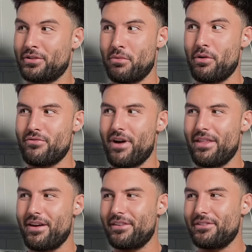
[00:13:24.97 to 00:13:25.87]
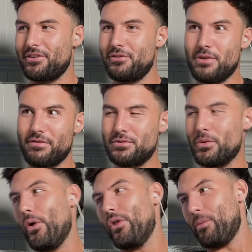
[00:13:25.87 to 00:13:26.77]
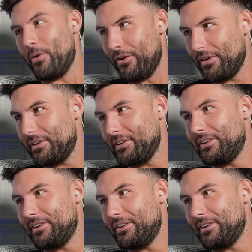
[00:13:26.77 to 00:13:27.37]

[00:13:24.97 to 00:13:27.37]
So what would you rather? You'd have to do all the work.